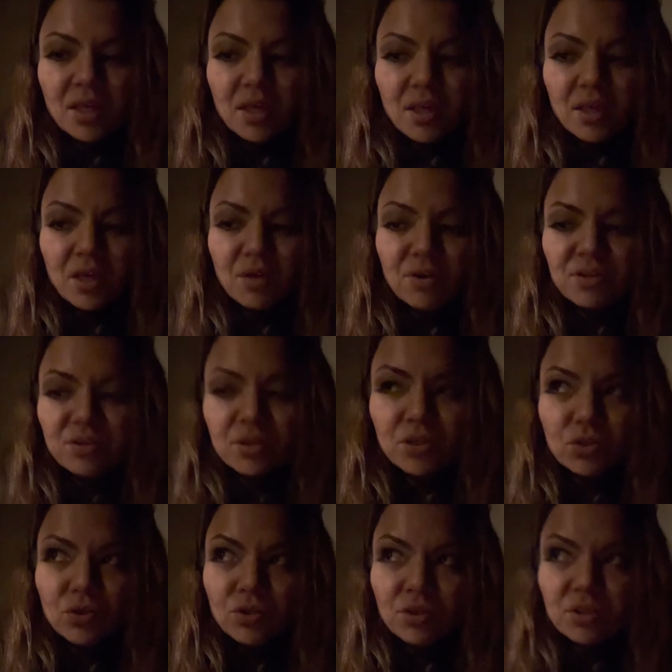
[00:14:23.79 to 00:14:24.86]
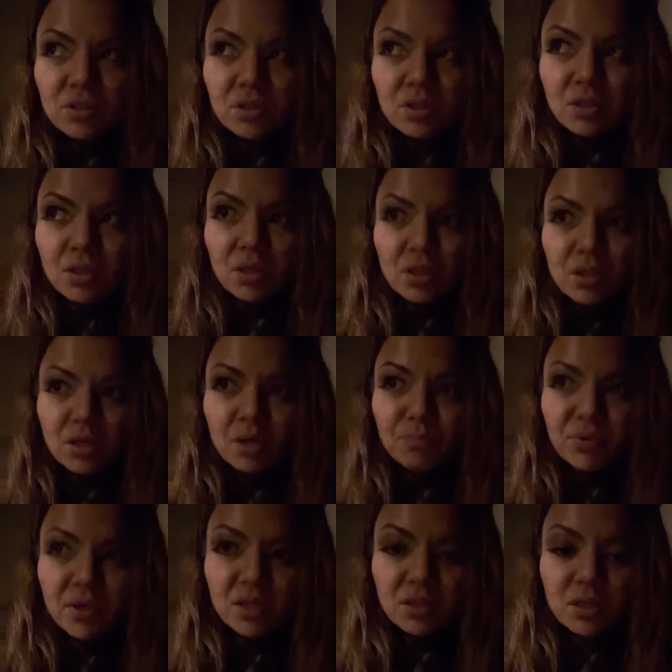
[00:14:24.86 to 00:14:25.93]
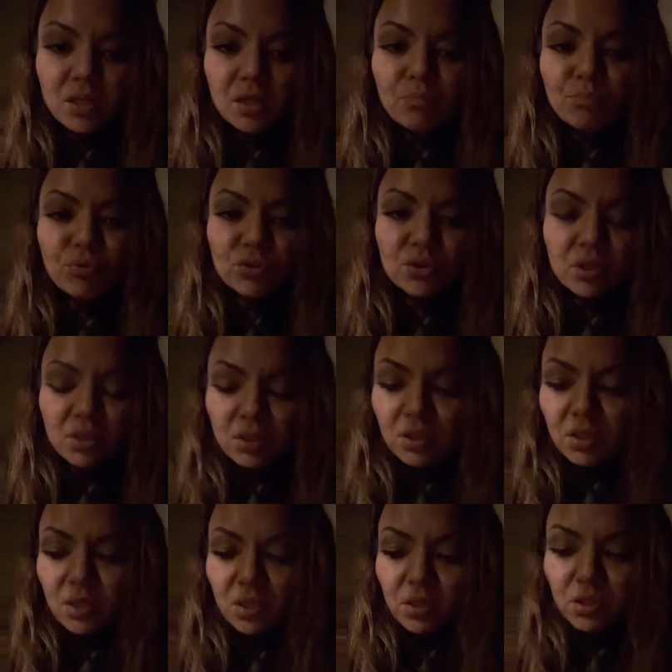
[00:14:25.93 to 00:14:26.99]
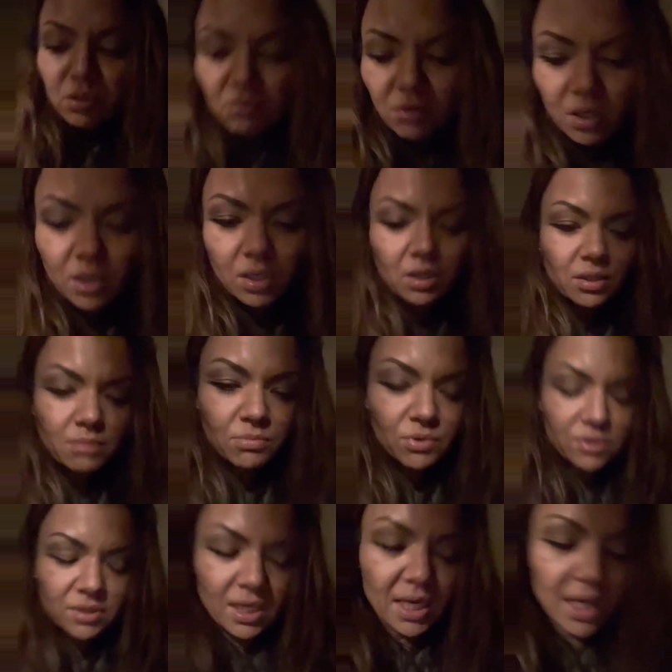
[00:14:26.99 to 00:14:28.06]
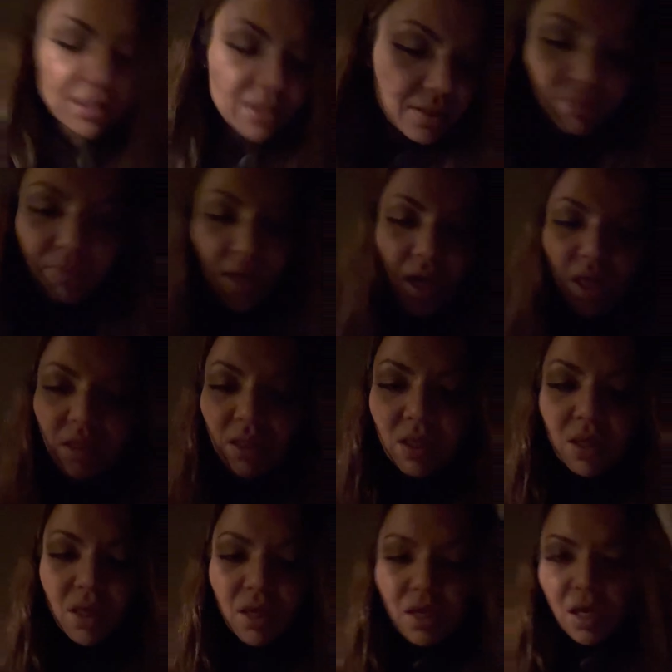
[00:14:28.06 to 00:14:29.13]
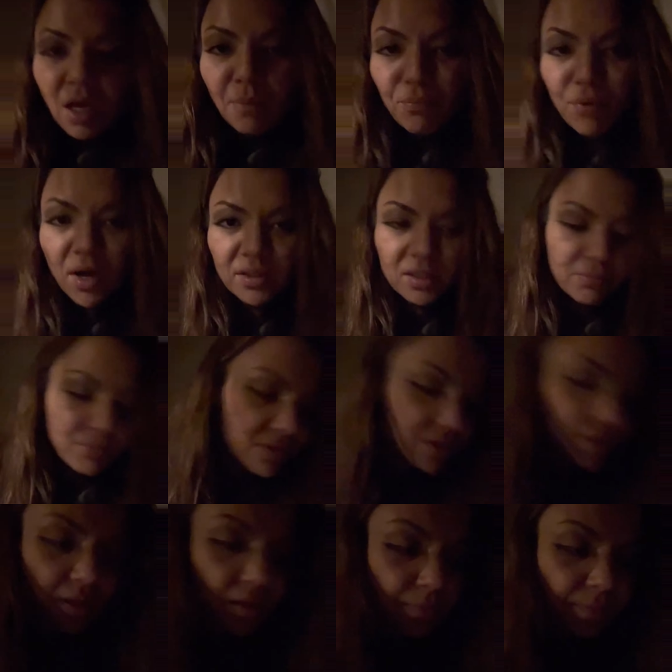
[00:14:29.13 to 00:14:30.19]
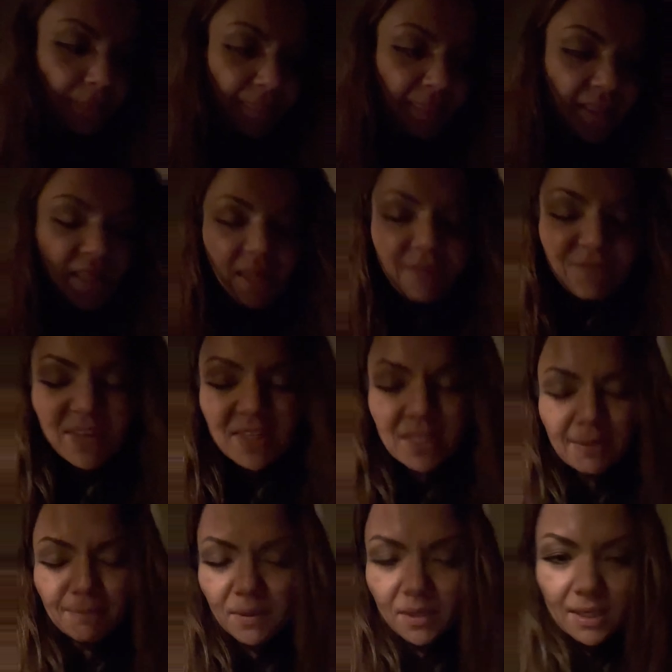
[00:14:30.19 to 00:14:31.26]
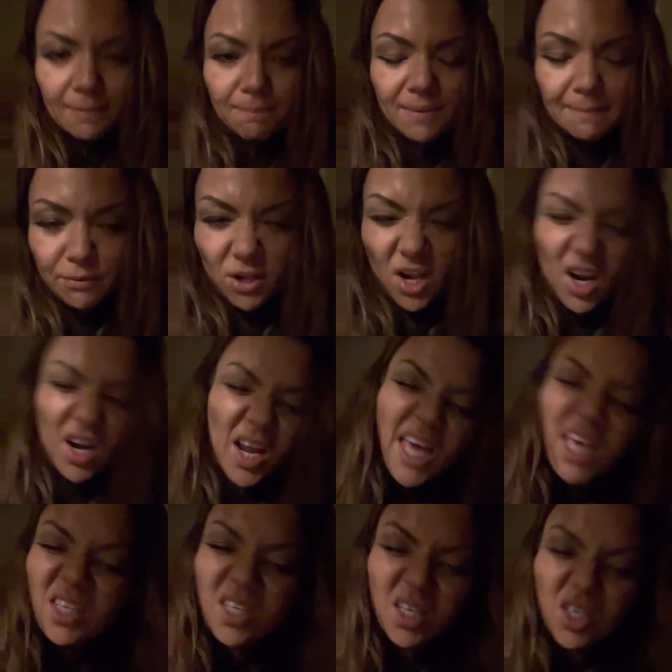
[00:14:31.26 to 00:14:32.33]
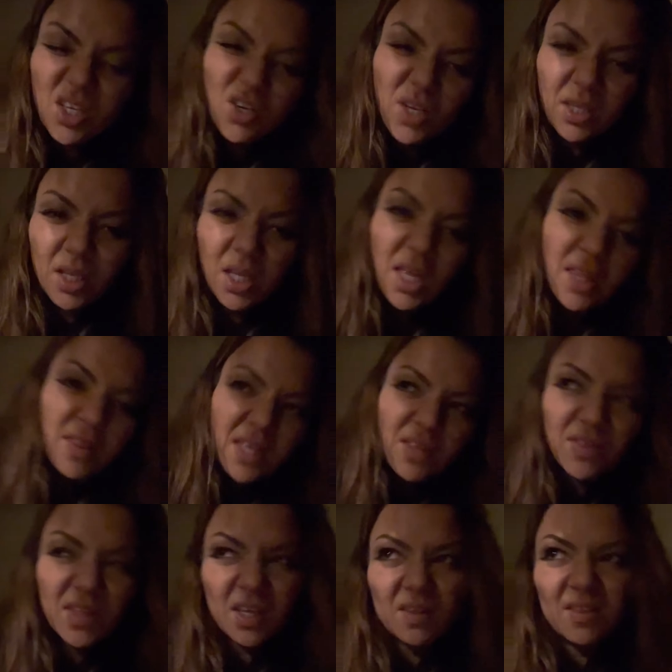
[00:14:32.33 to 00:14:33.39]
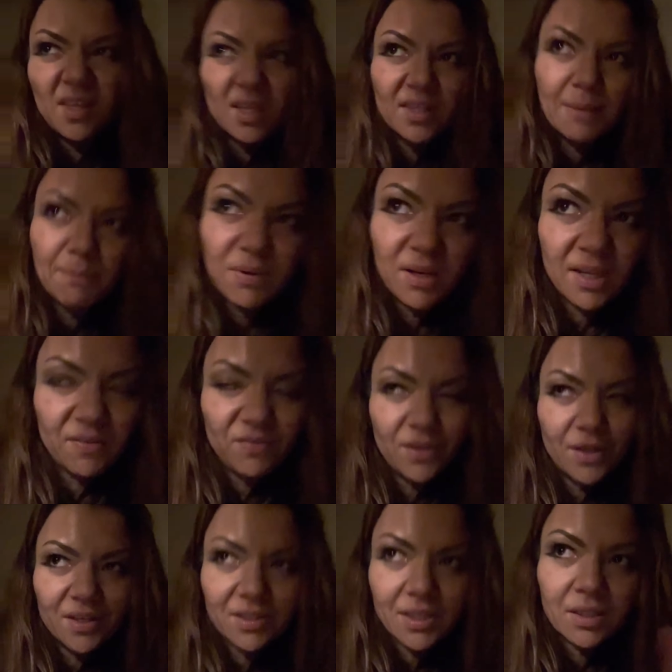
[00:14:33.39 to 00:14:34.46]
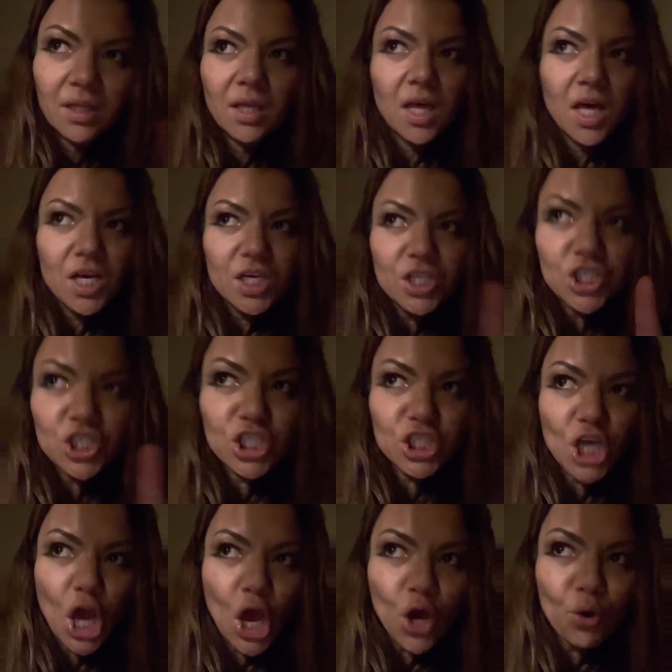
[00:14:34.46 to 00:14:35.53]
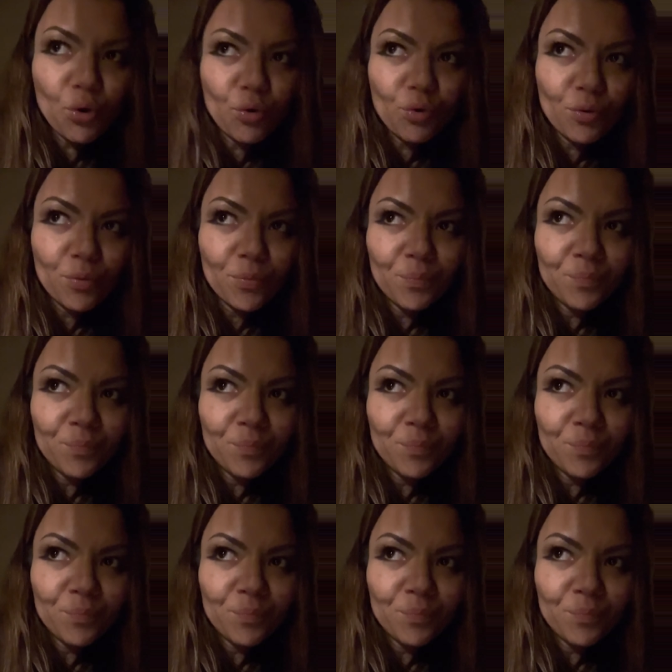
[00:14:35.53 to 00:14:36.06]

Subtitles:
Here is the news of President Putin. You are the most hated man. Approximately 50 billion people are hating you, and they think this, they believe this, and show